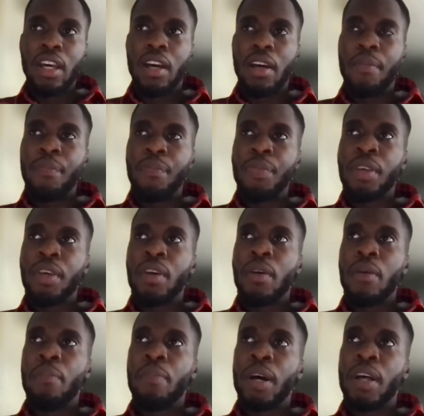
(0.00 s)

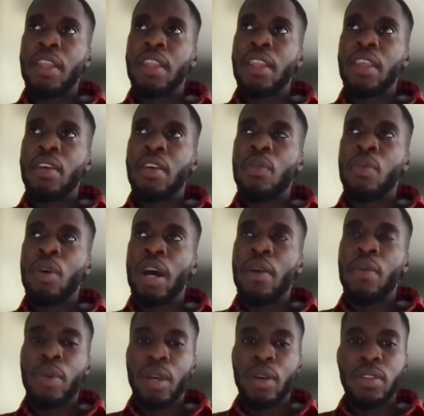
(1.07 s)
But what I
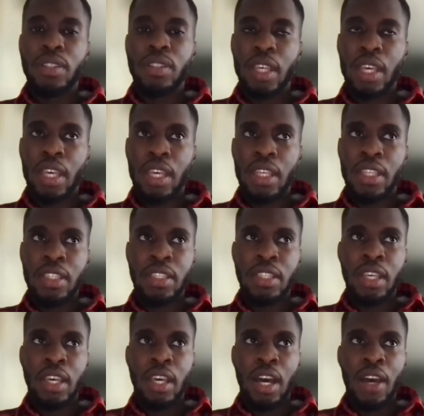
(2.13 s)
will say is,
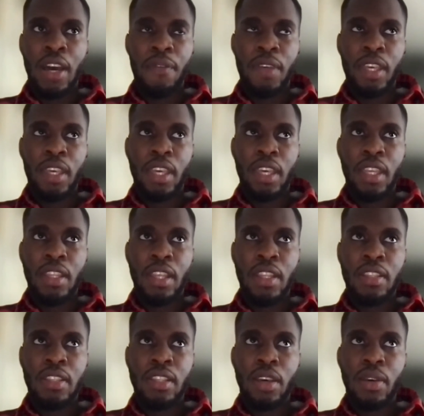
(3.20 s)
I think
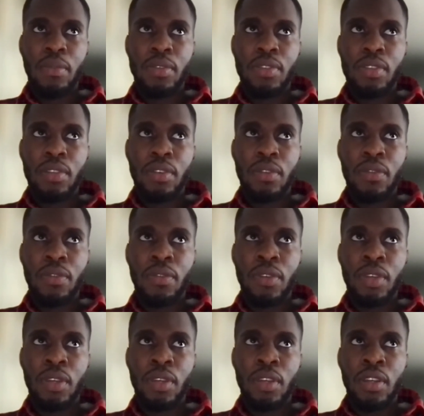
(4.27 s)
in terms of
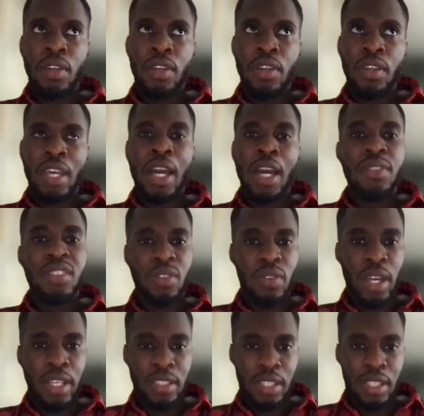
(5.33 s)

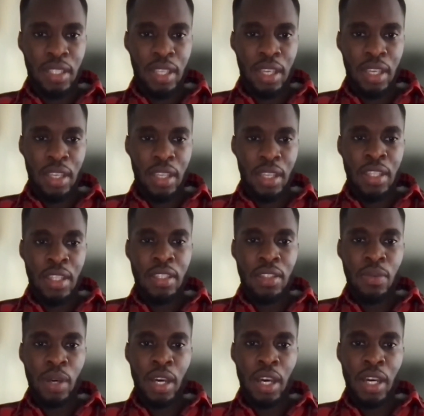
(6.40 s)
counteracting that, and this is
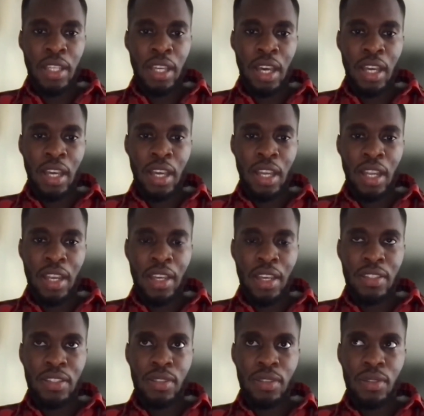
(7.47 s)
why I
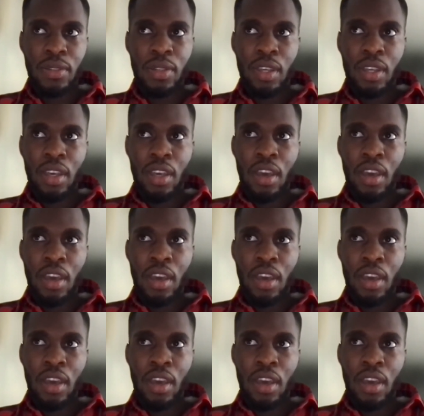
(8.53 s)
like to